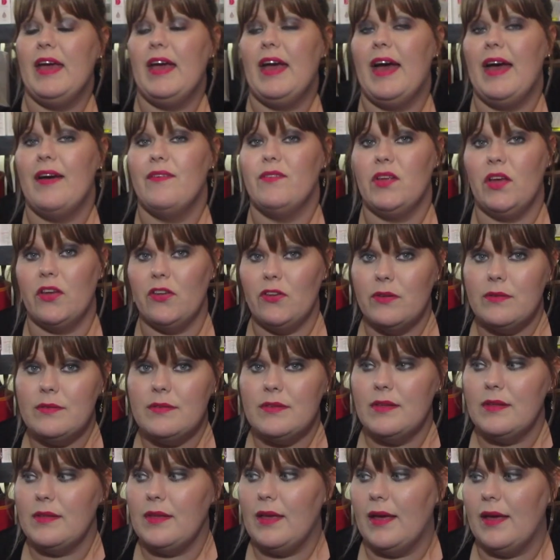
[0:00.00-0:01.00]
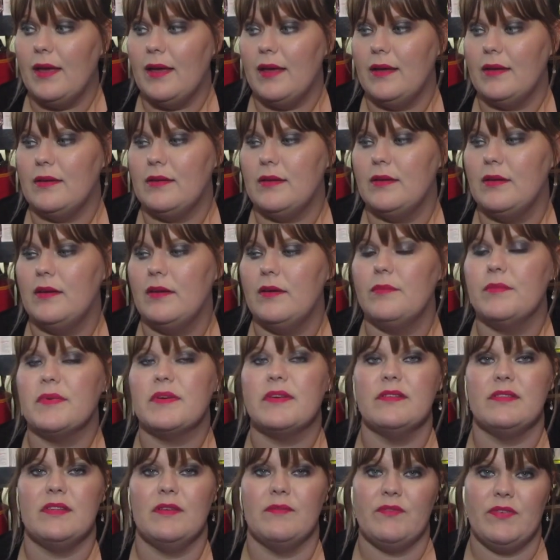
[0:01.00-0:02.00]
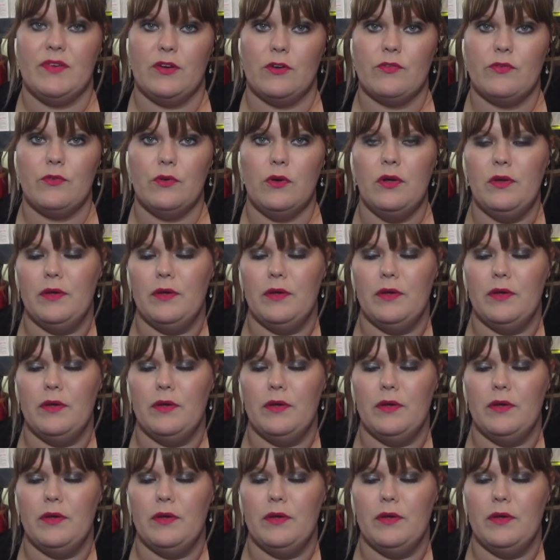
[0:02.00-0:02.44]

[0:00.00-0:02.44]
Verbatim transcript: I have not used it yet because I'm fearful.